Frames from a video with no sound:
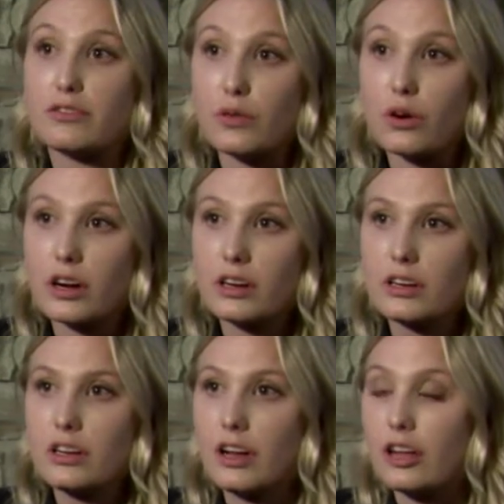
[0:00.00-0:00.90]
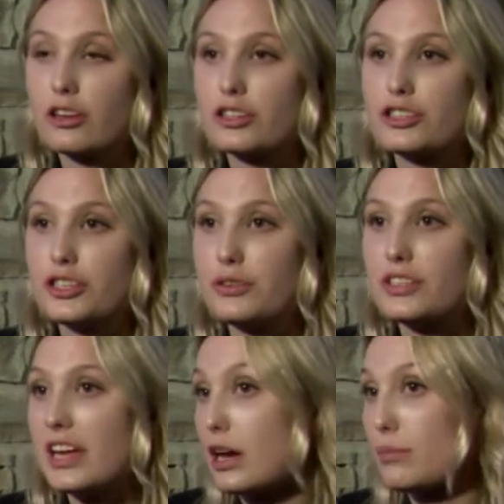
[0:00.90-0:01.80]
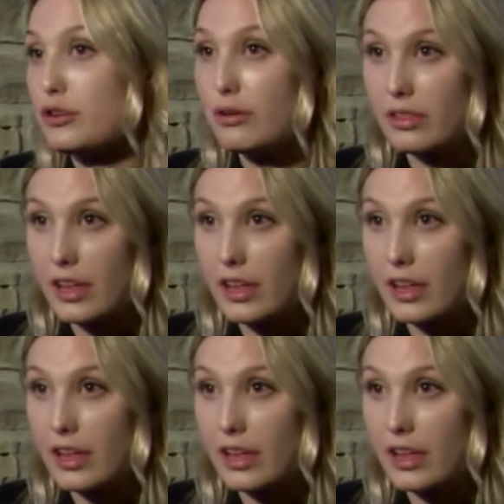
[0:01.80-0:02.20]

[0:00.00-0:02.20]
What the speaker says: before, I learned to take up new